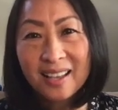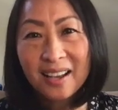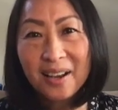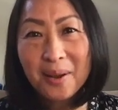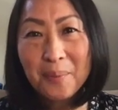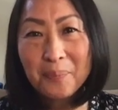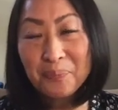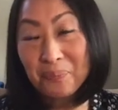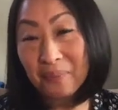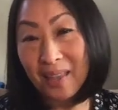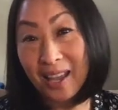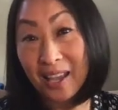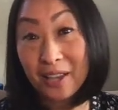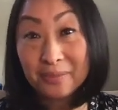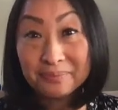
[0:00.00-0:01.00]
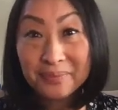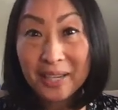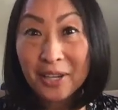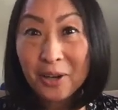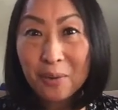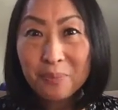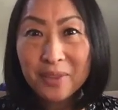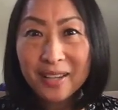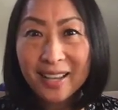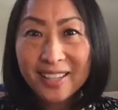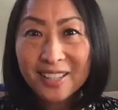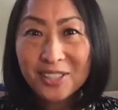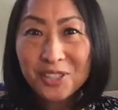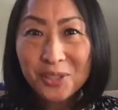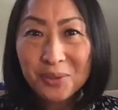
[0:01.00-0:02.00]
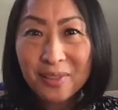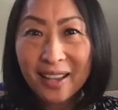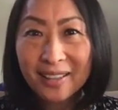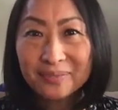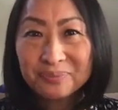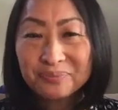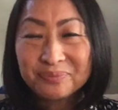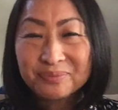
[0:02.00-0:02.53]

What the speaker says: I hope that I can do that.